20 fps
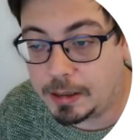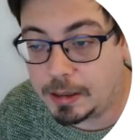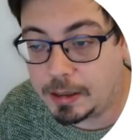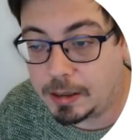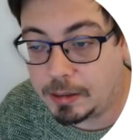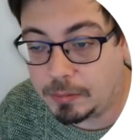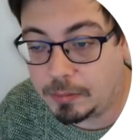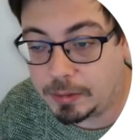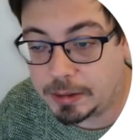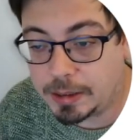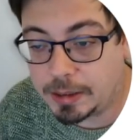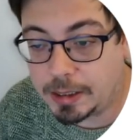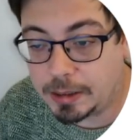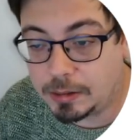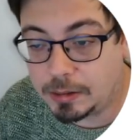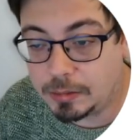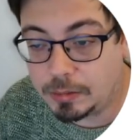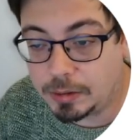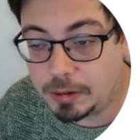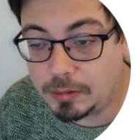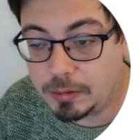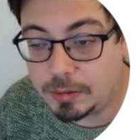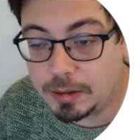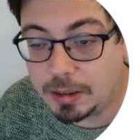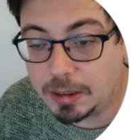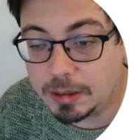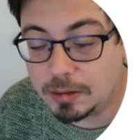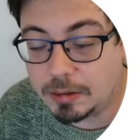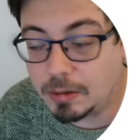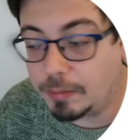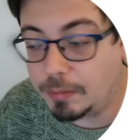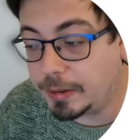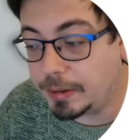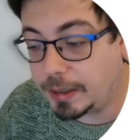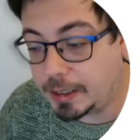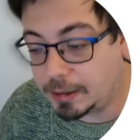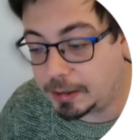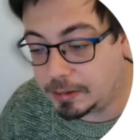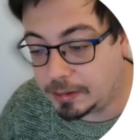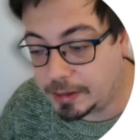we try to use this
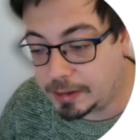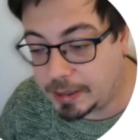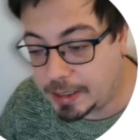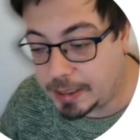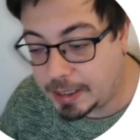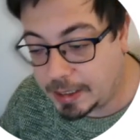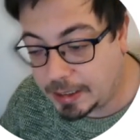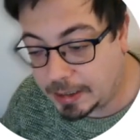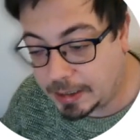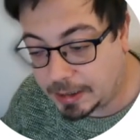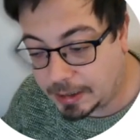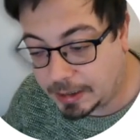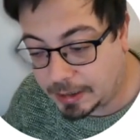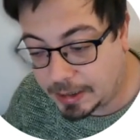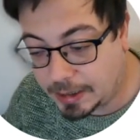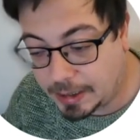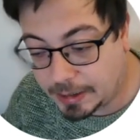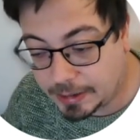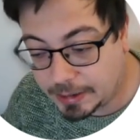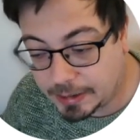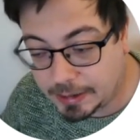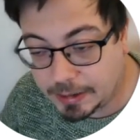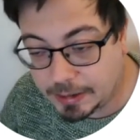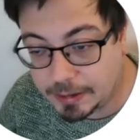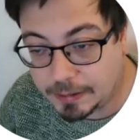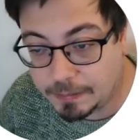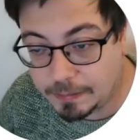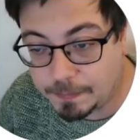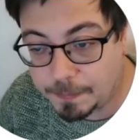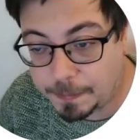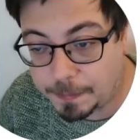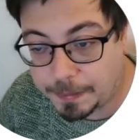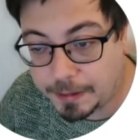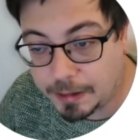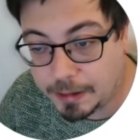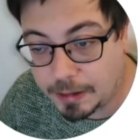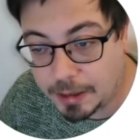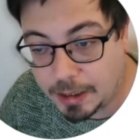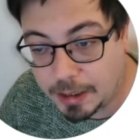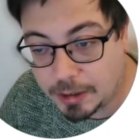operator A and Dagger,
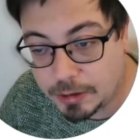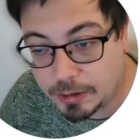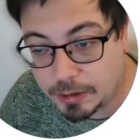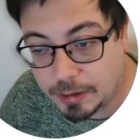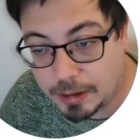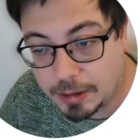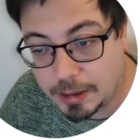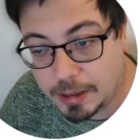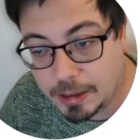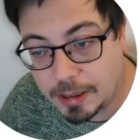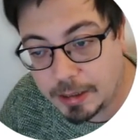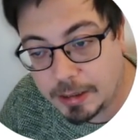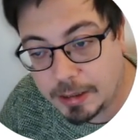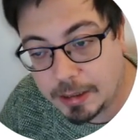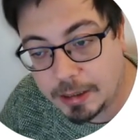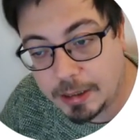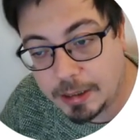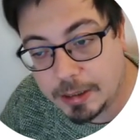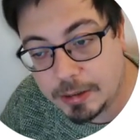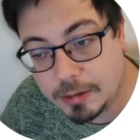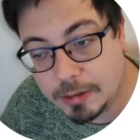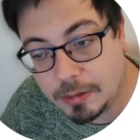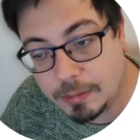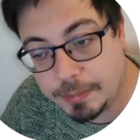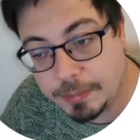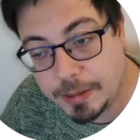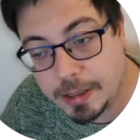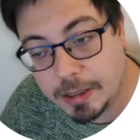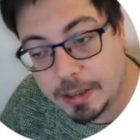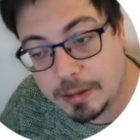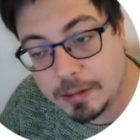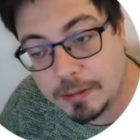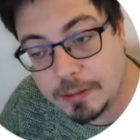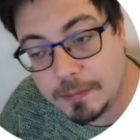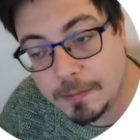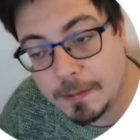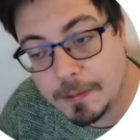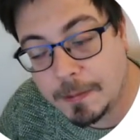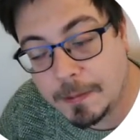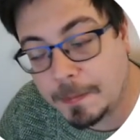creation and annihilation operator,
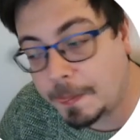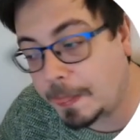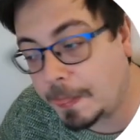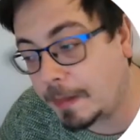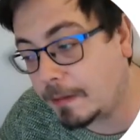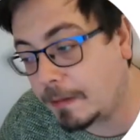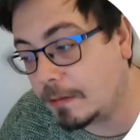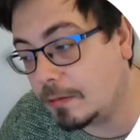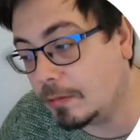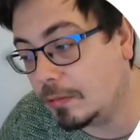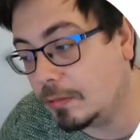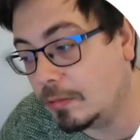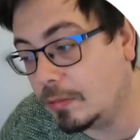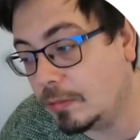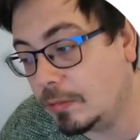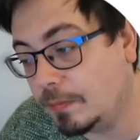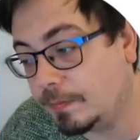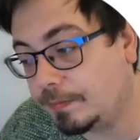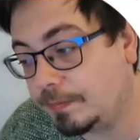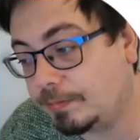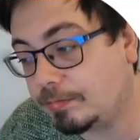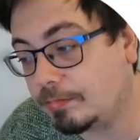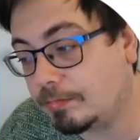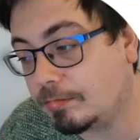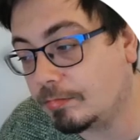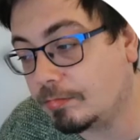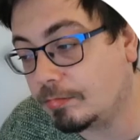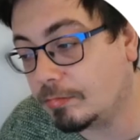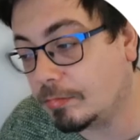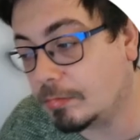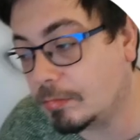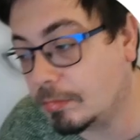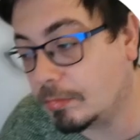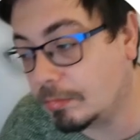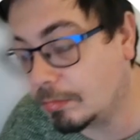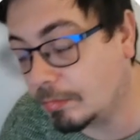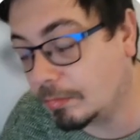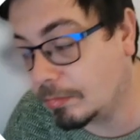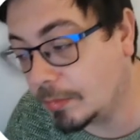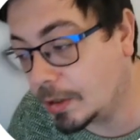to
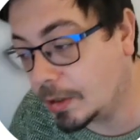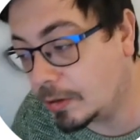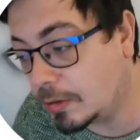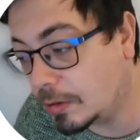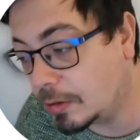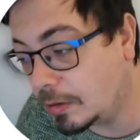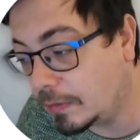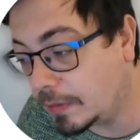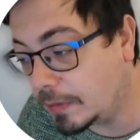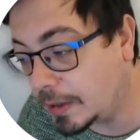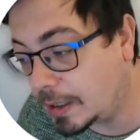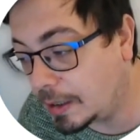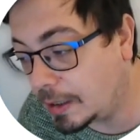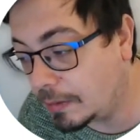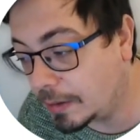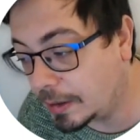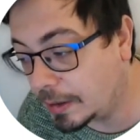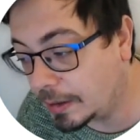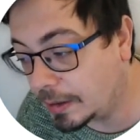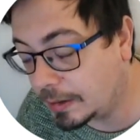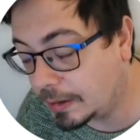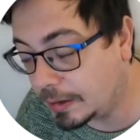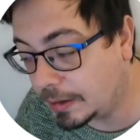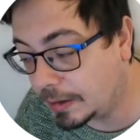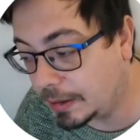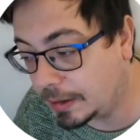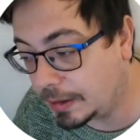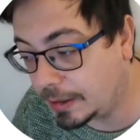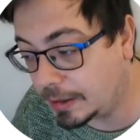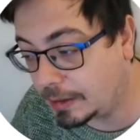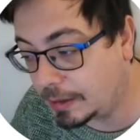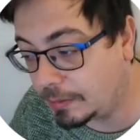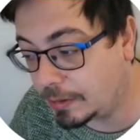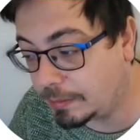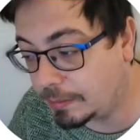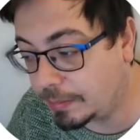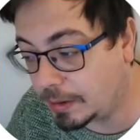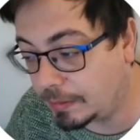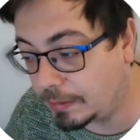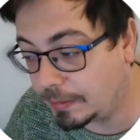solve our
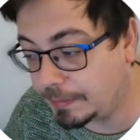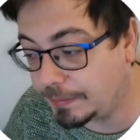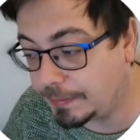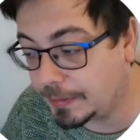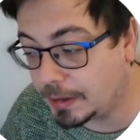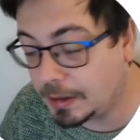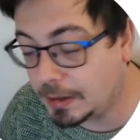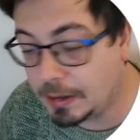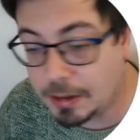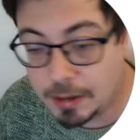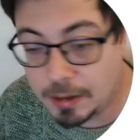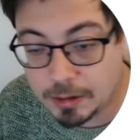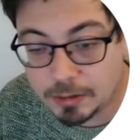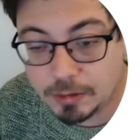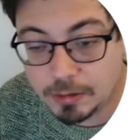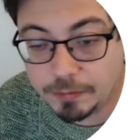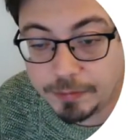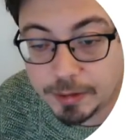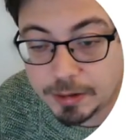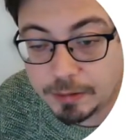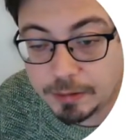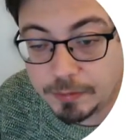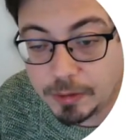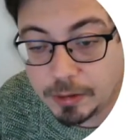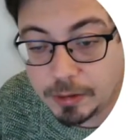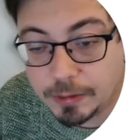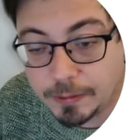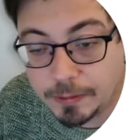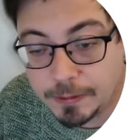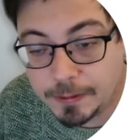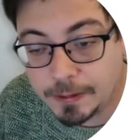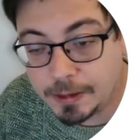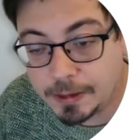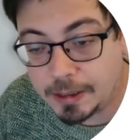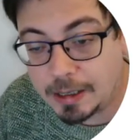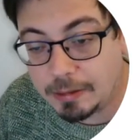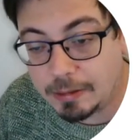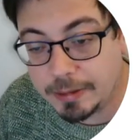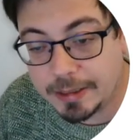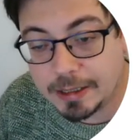problem. So first of all,
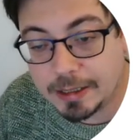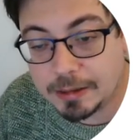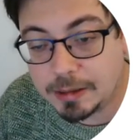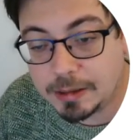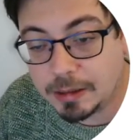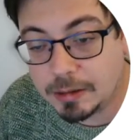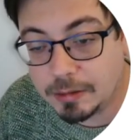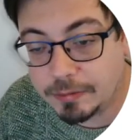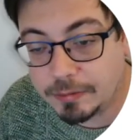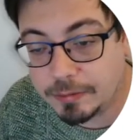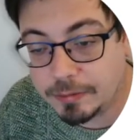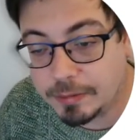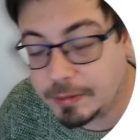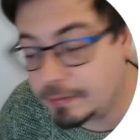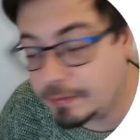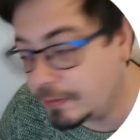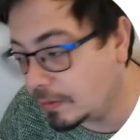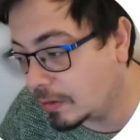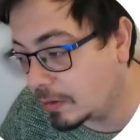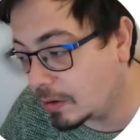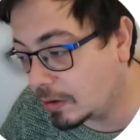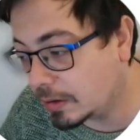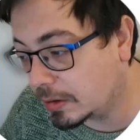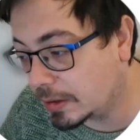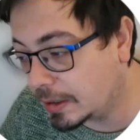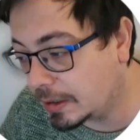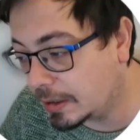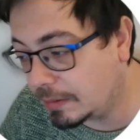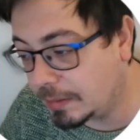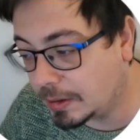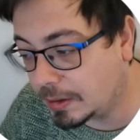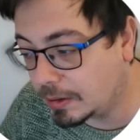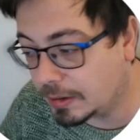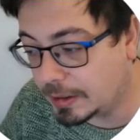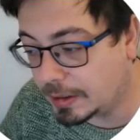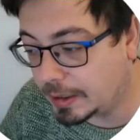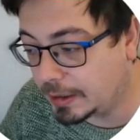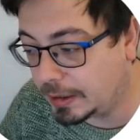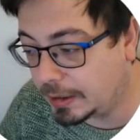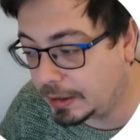I will get rid of a few constants because
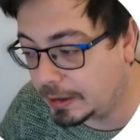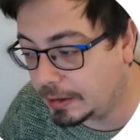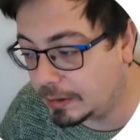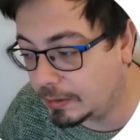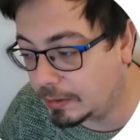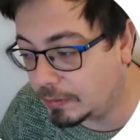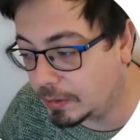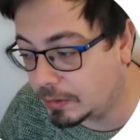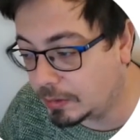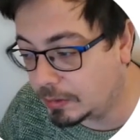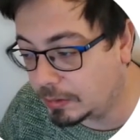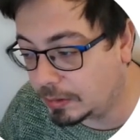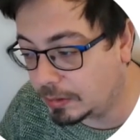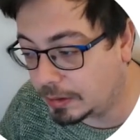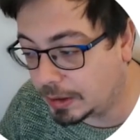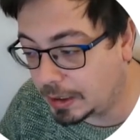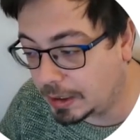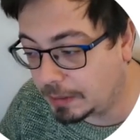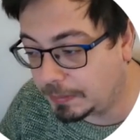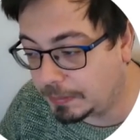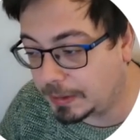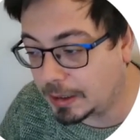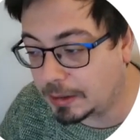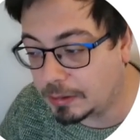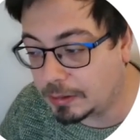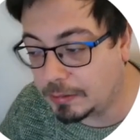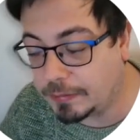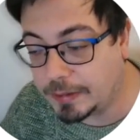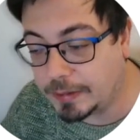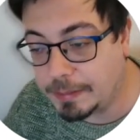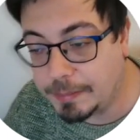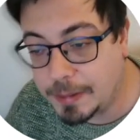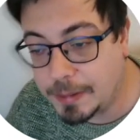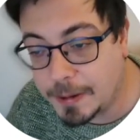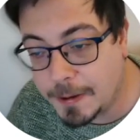I don't want to keep track of them.